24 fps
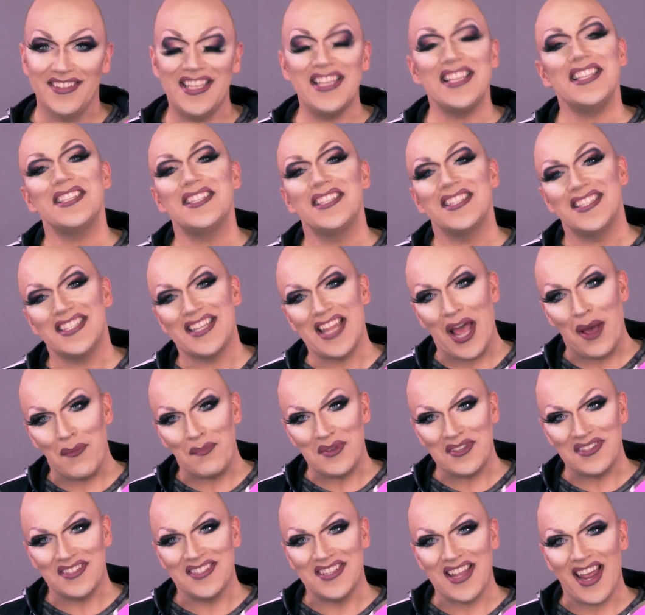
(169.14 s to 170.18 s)
This
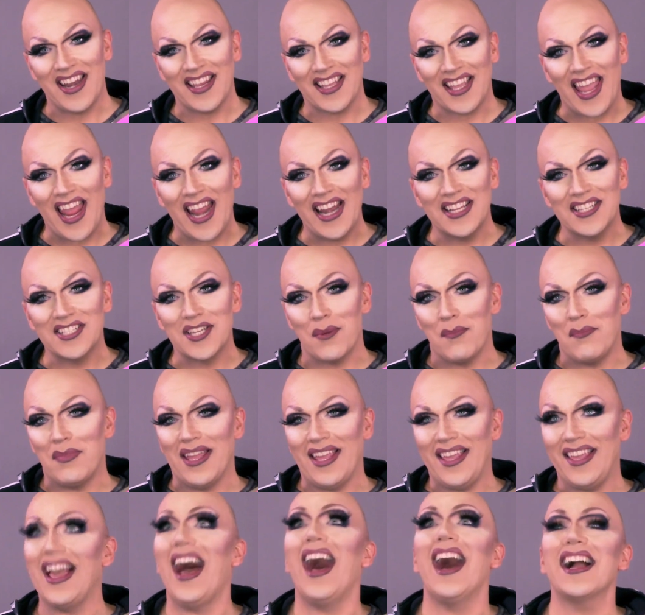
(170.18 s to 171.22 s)
step is dedicated to
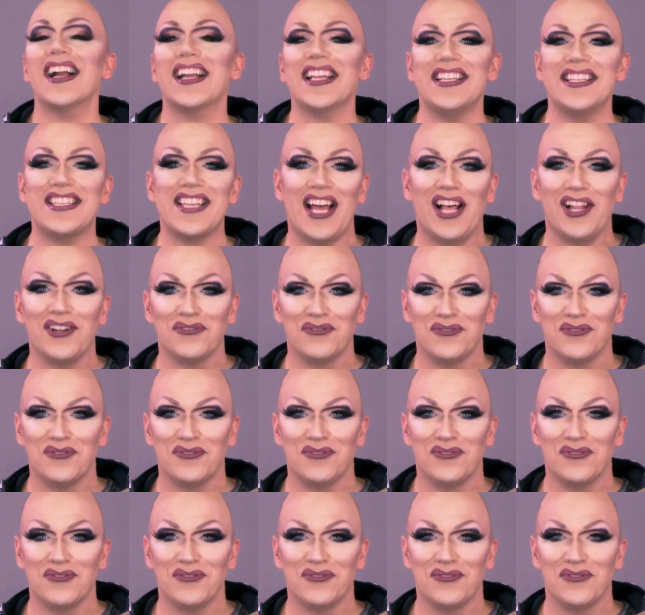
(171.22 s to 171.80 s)
Bianca Del